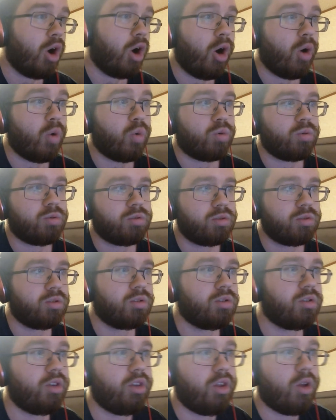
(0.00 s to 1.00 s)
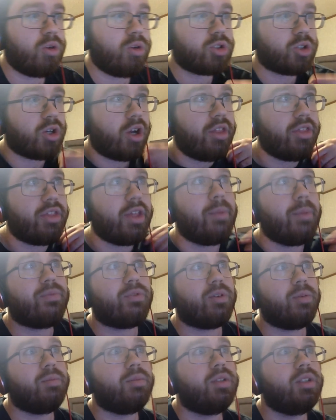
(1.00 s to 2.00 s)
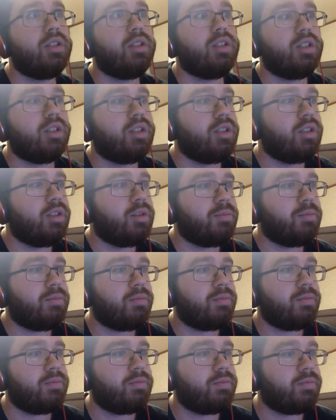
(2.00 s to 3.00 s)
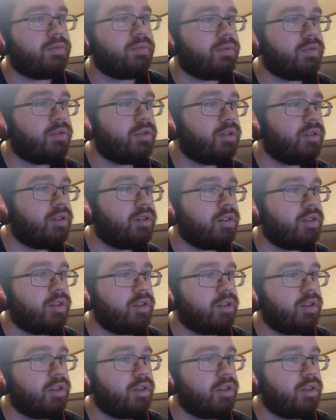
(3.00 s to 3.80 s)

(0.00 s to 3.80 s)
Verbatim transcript: Oh, the Ultron theme from... New life